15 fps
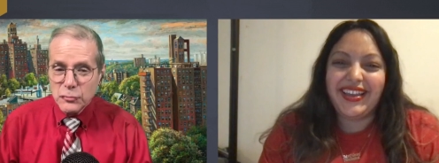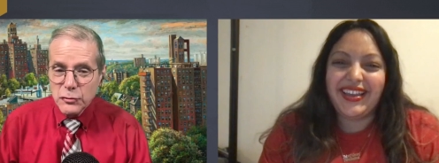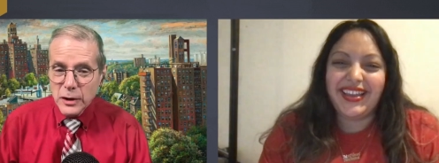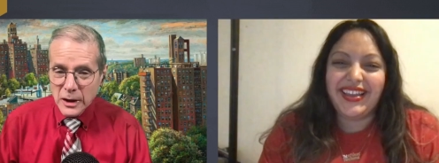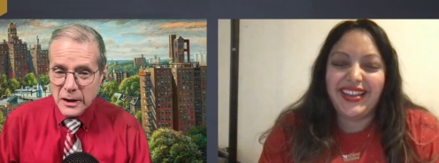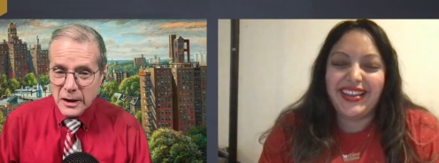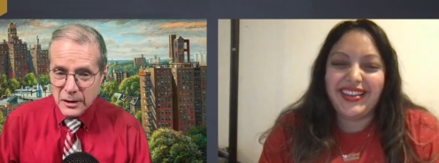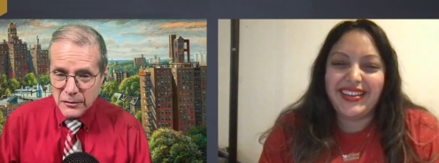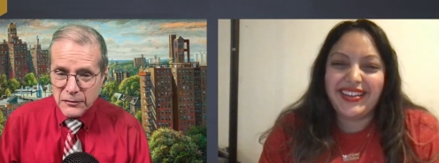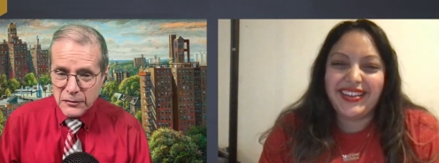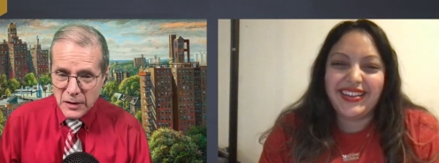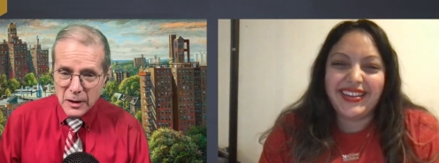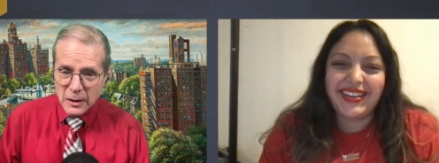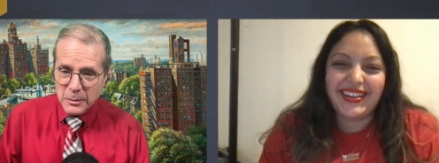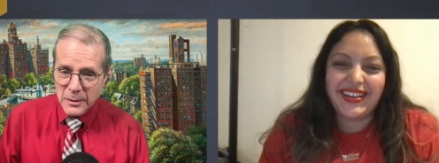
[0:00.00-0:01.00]
Speaker 1: really a
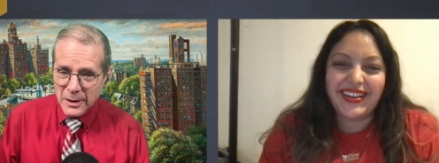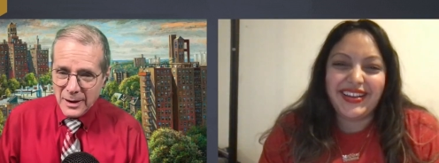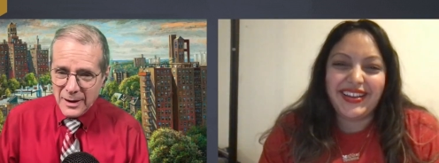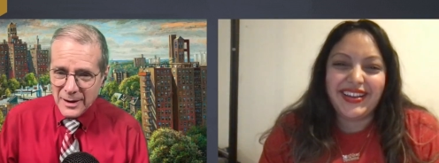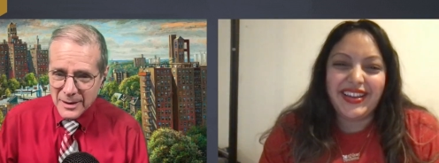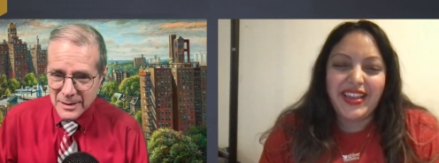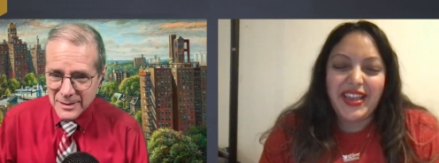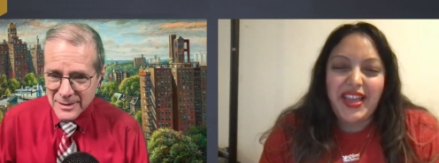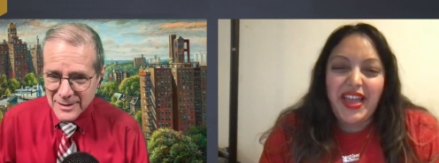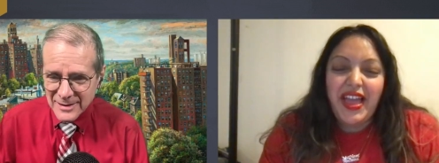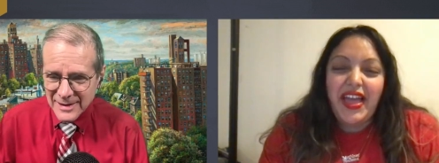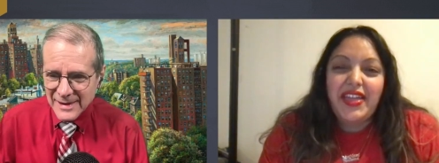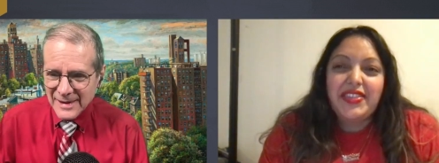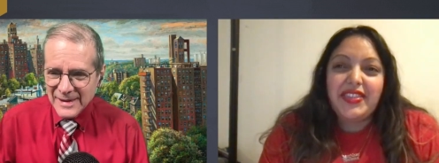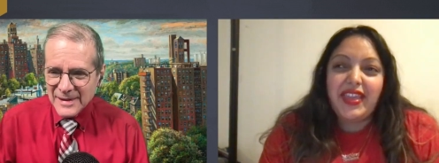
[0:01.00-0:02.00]
film.
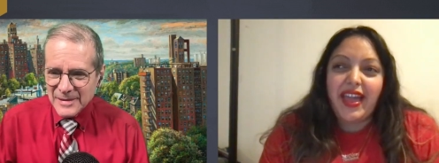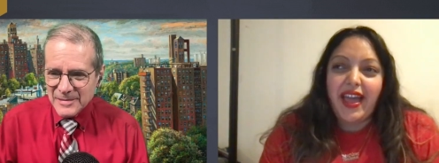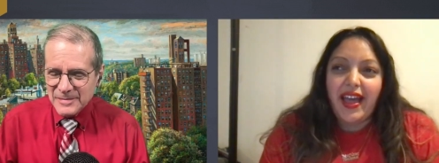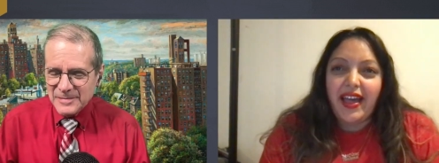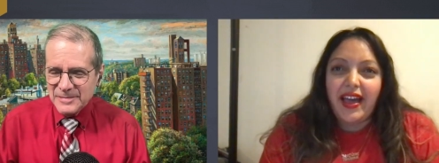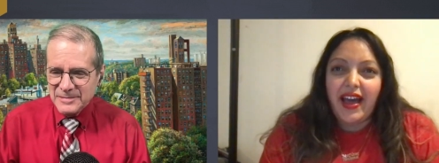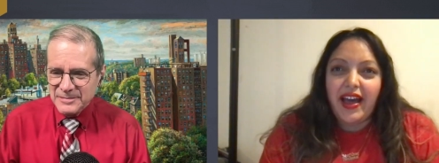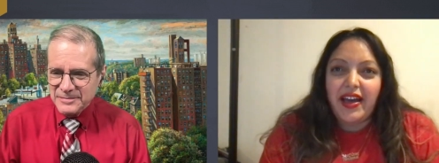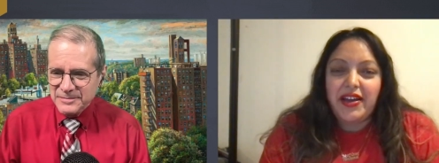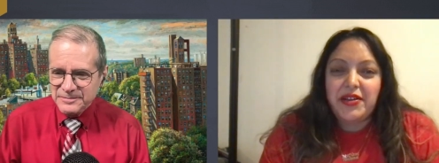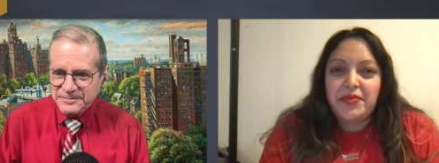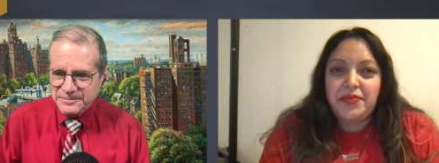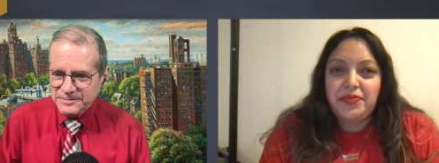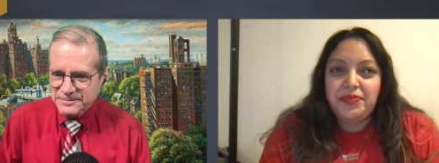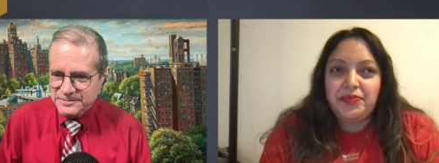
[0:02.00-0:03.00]
Speaker 2: yeah,
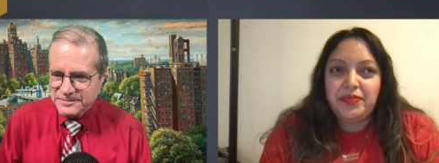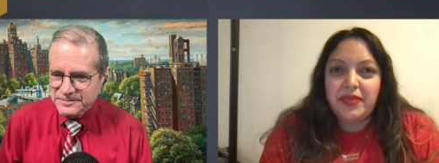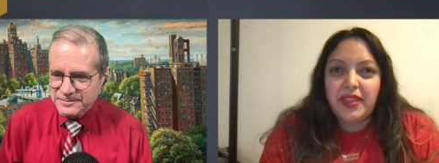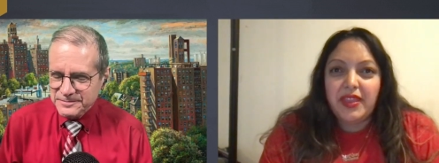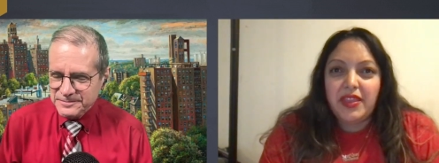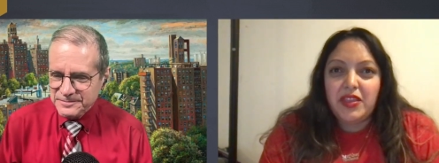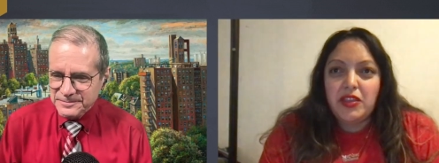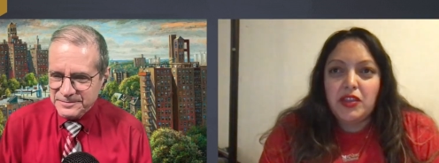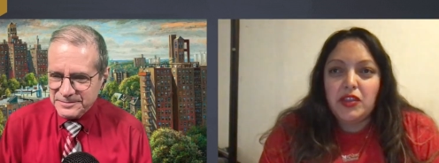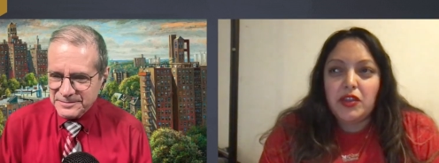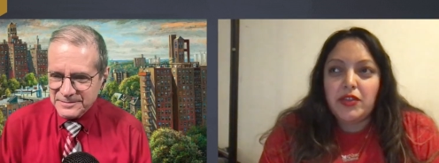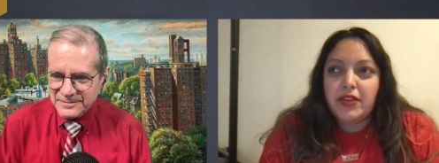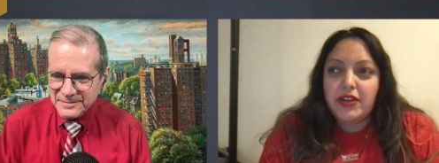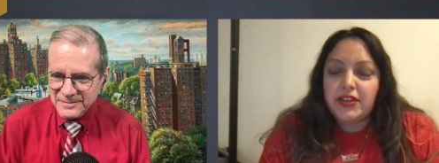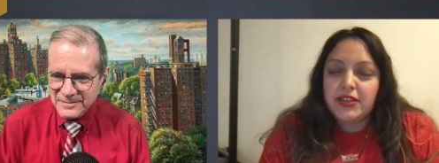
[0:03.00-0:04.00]
um, you
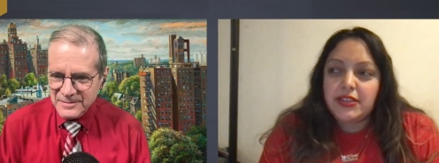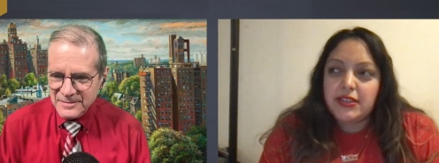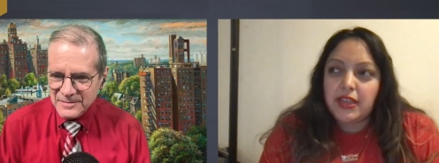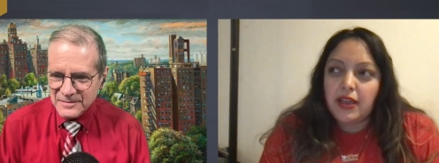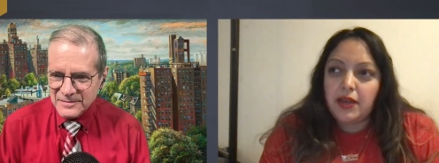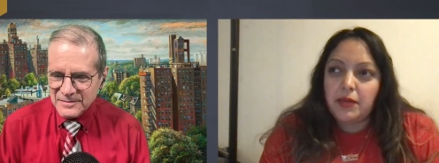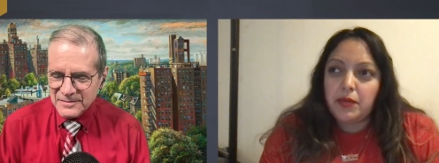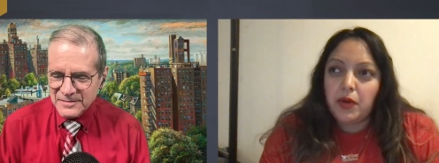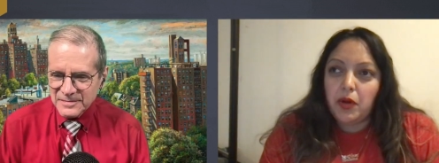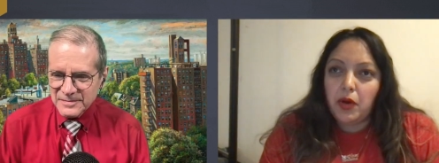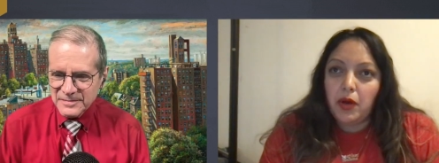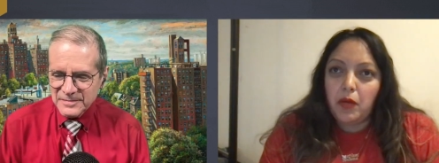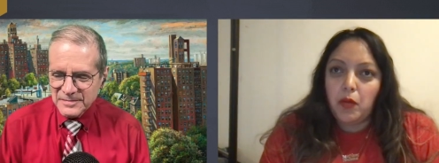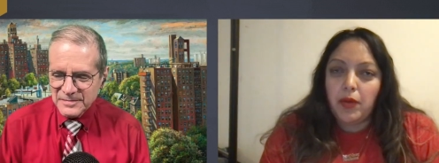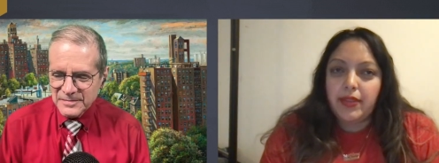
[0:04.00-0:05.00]
know, there's some
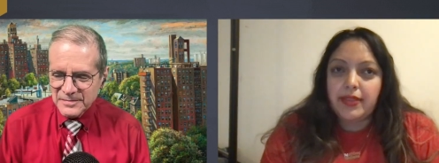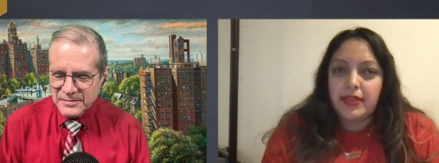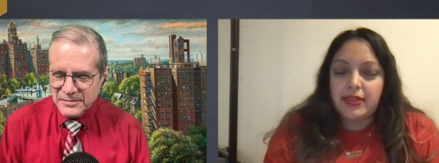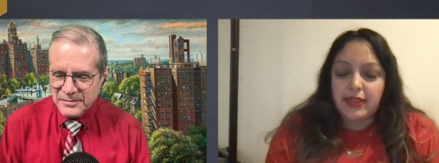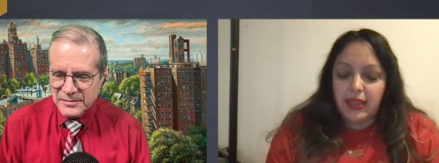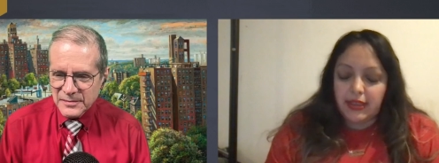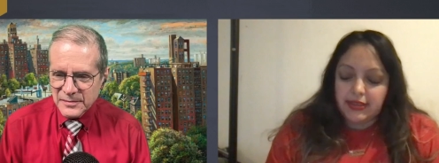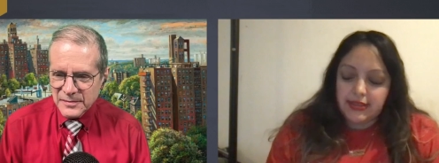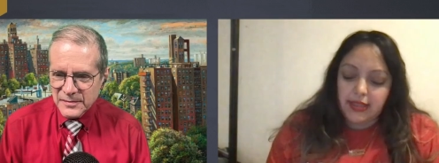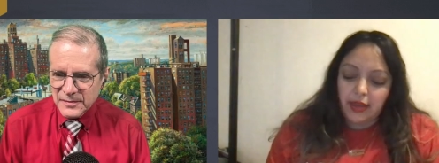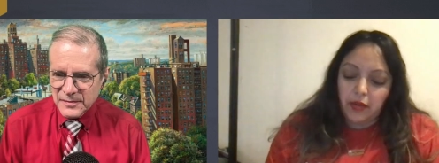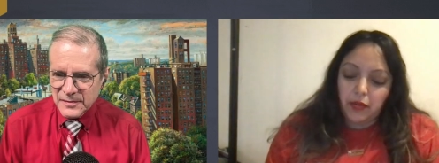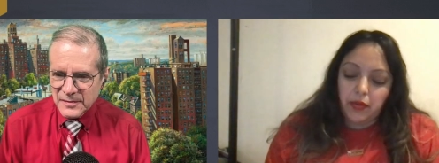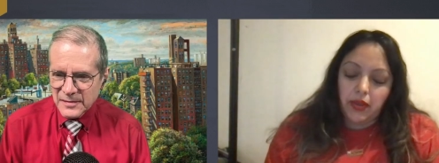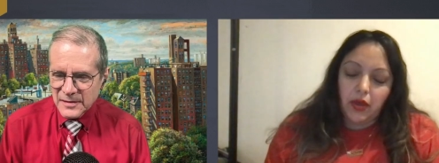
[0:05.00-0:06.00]
one of the things
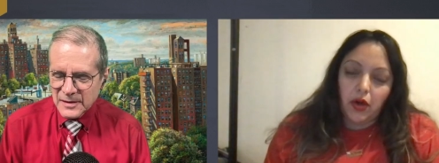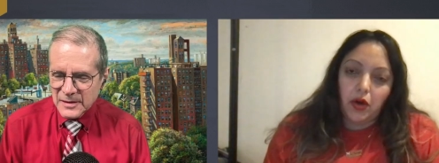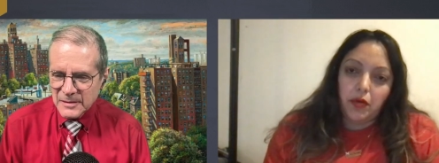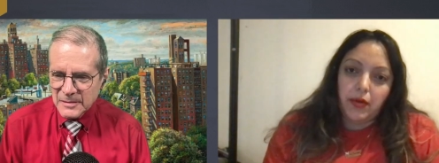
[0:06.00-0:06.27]
that we